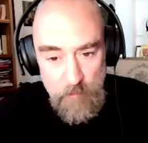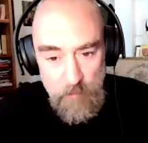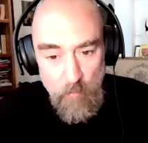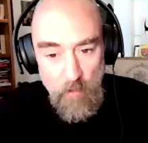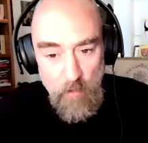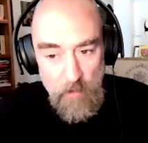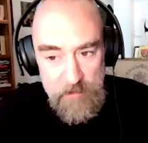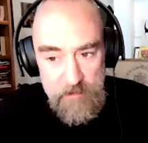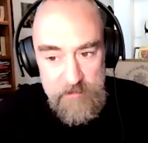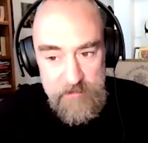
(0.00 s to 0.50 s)
to
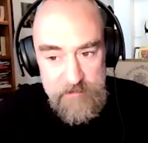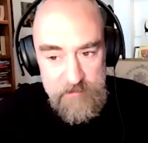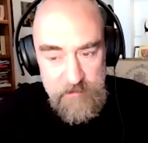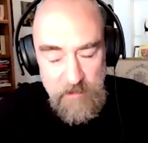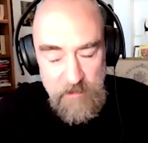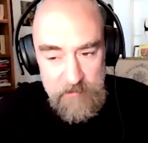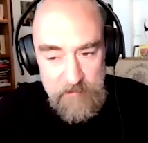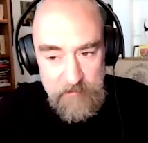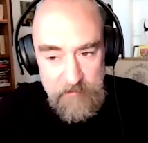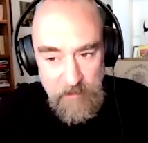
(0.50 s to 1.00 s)
what he
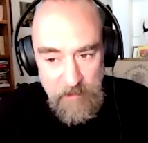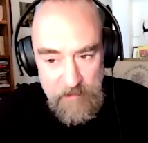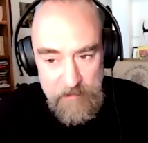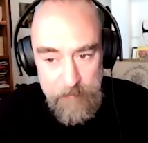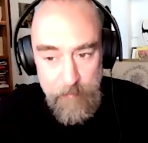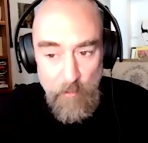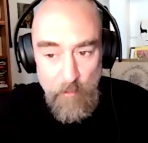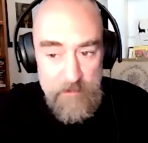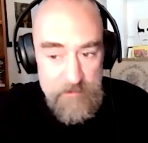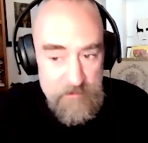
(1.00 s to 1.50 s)
said there. He
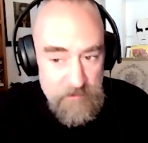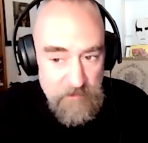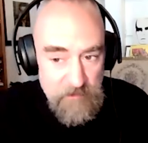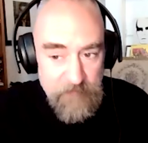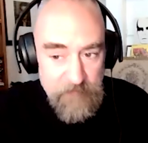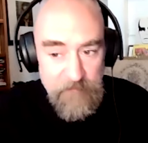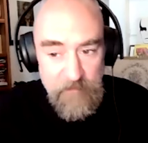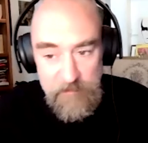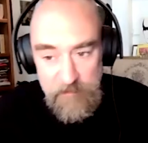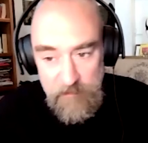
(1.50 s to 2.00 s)
pointed a
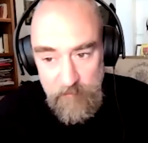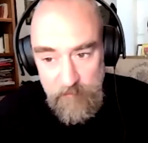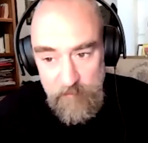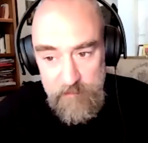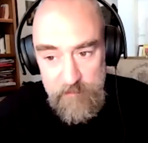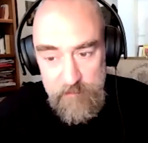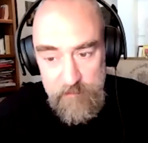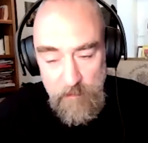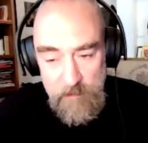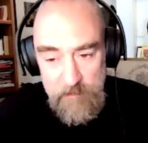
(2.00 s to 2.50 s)
finger
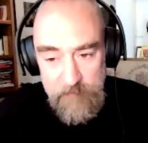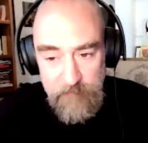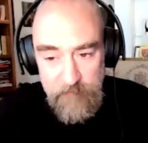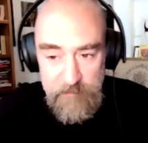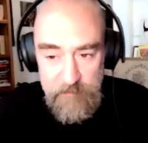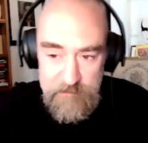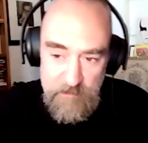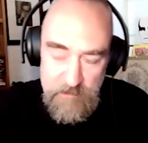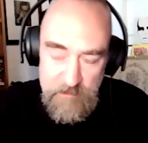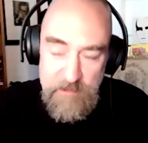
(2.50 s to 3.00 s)
at
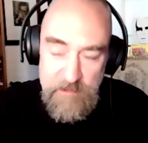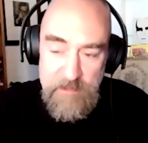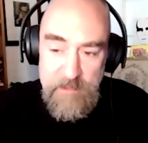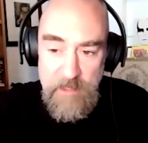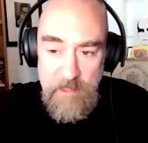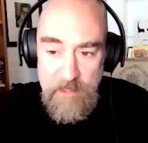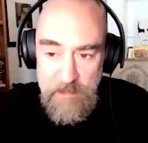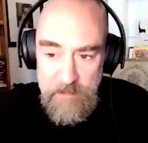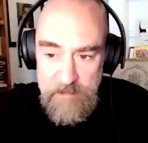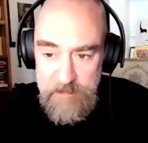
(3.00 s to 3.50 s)
UEFA.
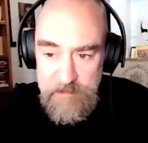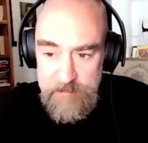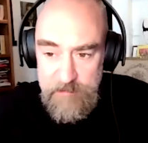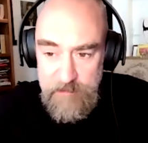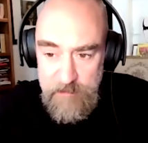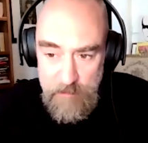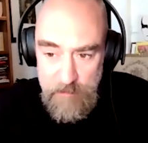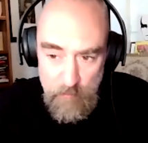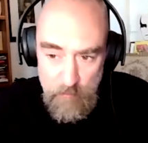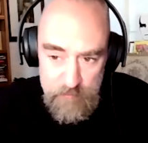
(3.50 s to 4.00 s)

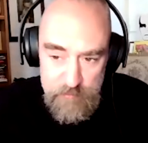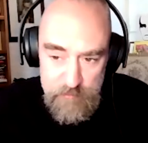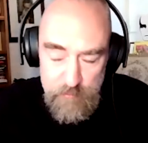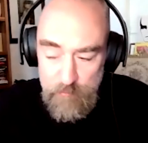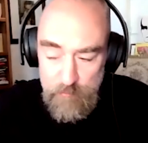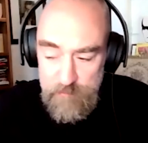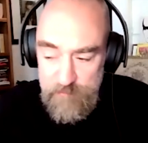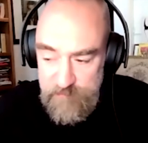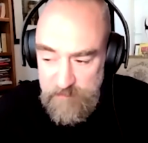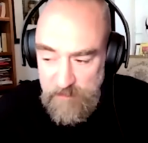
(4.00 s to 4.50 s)
He
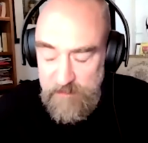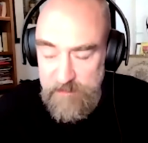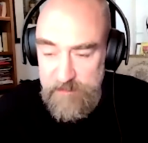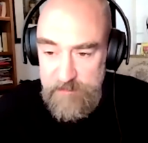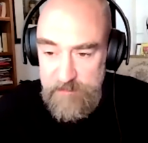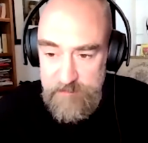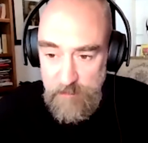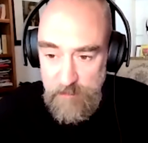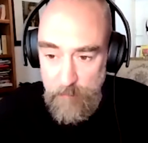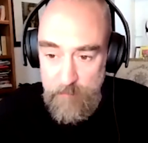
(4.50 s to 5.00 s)
sort of said
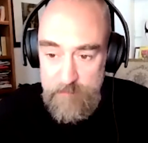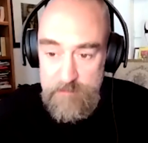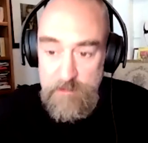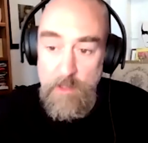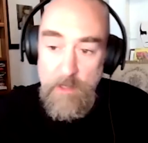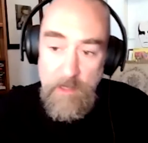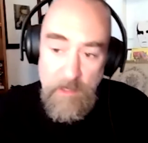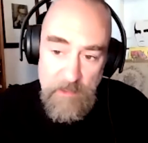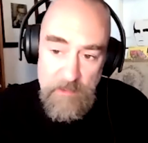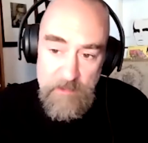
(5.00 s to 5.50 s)
in so it was,
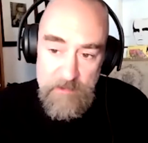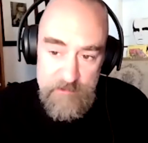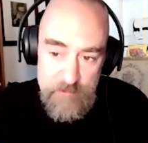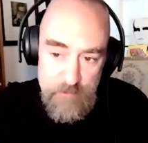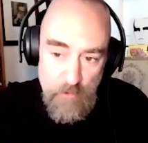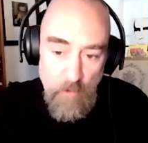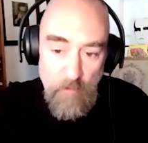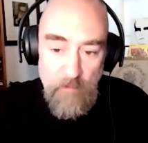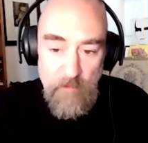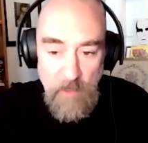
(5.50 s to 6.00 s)
hey, it's
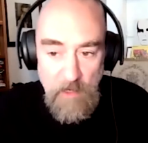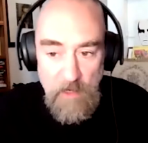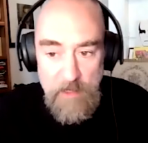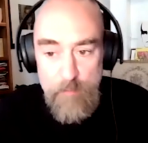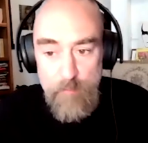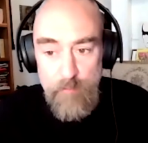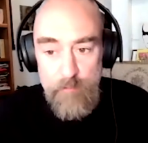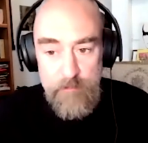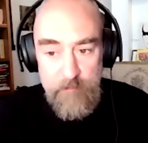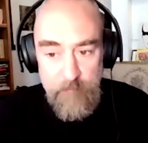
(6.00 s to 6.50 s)
not, I
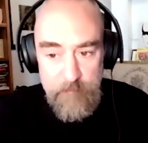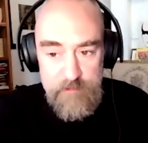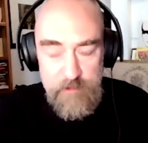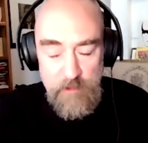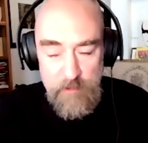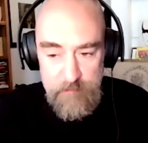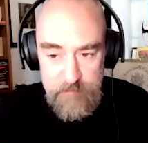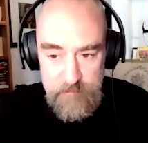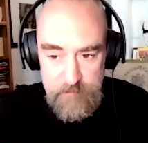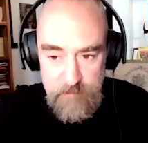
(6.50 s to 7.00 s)
wouldn't have
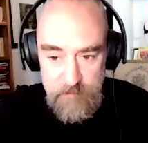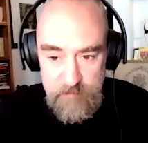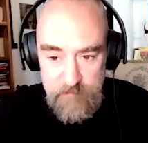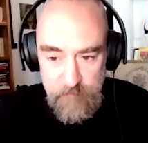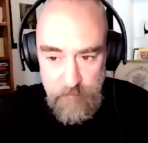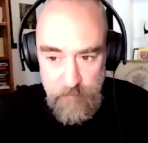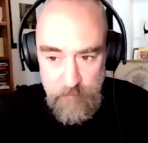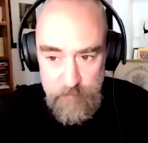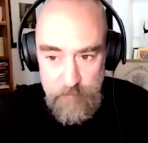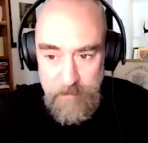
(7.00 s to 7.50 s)
chosen this
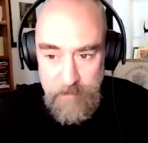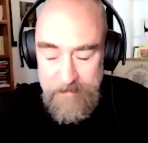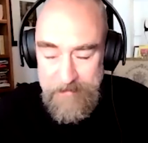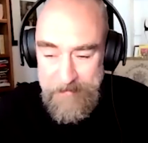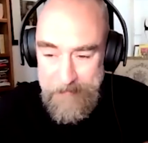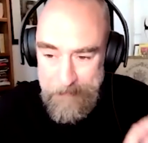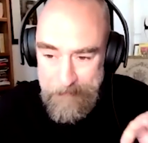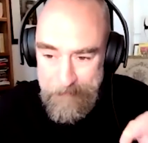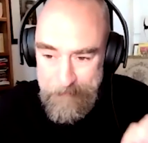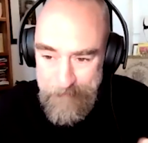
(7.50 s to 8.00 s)
route,
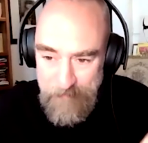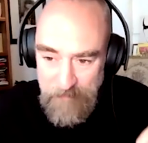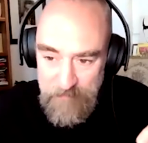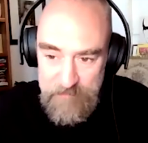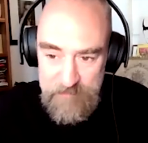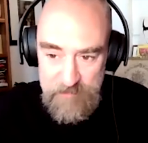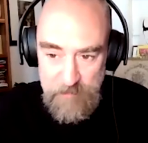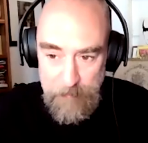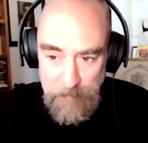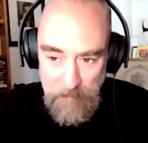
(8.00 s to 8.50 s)
but
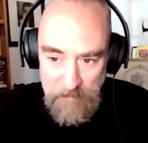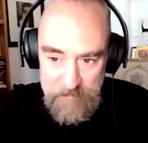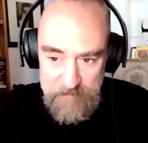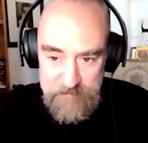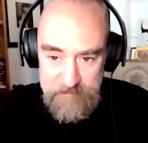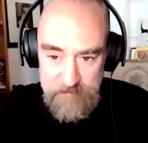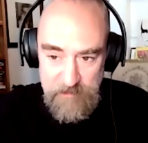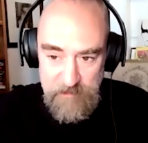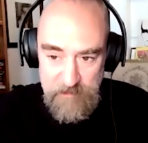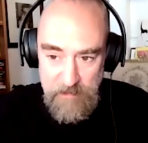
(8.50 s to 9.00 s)
there's
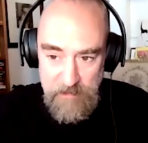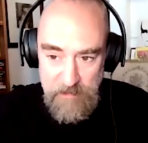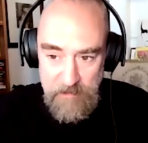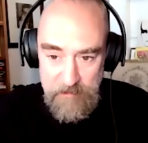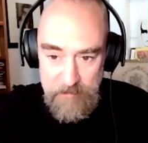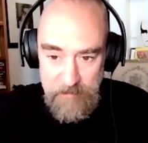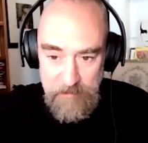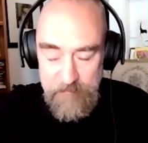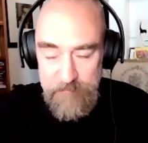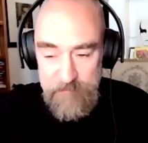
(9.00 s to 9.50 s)
complexity
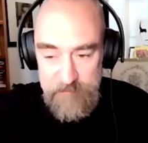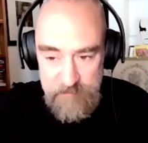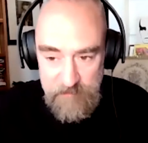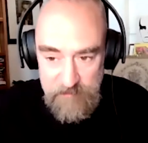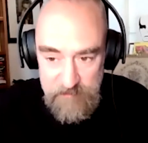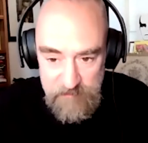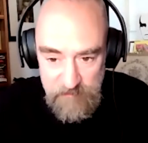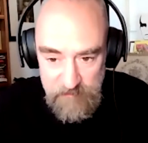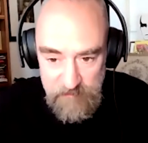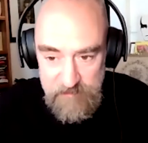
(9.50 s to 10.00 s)
here and there's
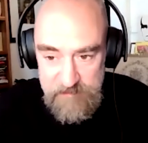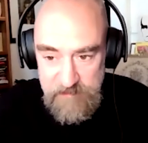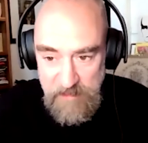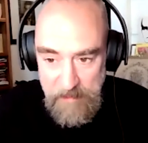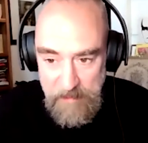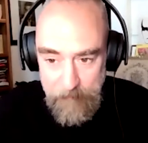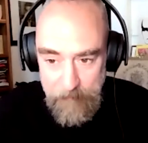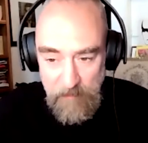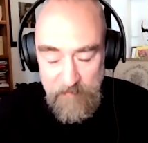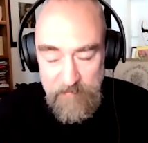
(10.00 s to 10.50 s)
things that need to
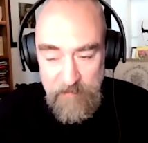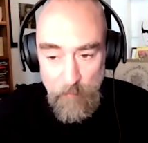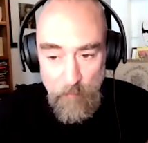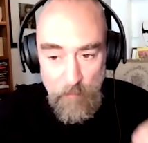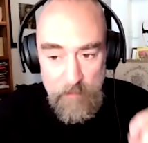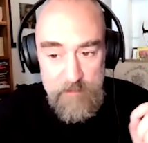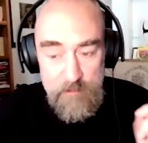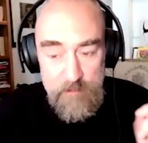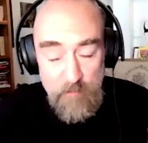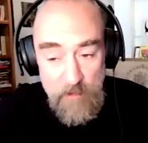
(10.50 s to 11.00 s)
happen. I think
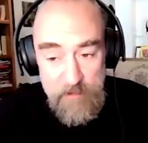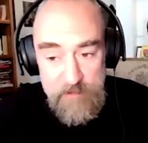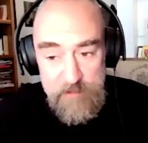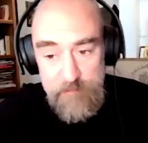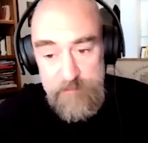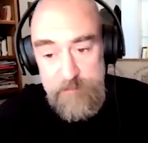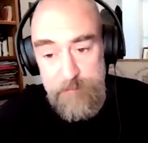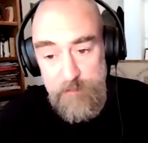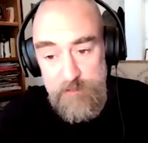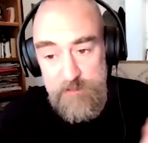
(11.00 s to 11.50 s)
what he tried to
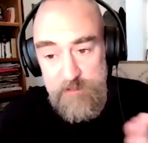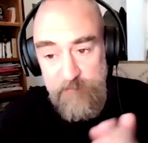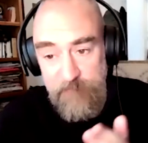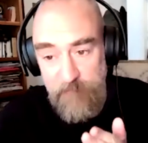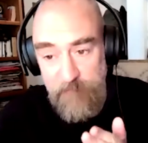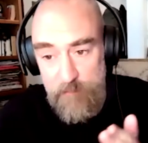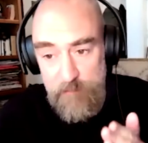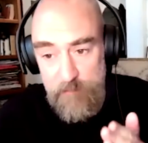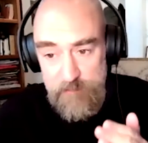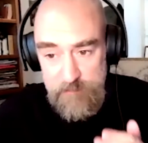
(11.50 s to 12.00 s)
do is push the
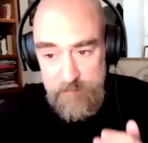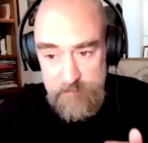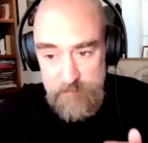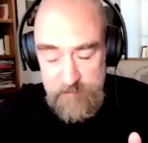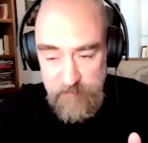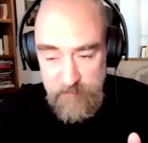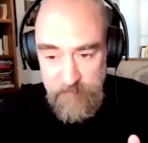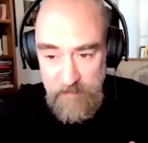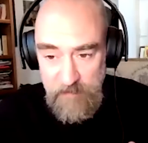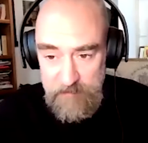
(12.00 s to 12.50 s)
focus
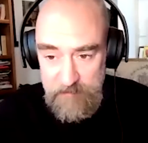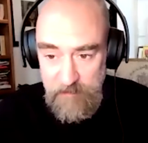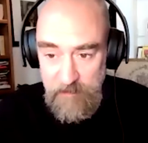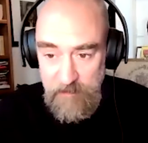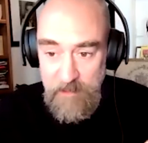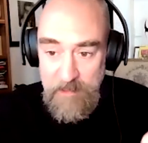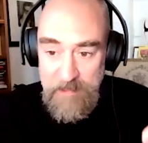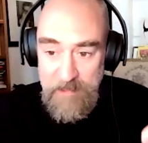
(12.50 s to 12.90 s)
onto the fact that,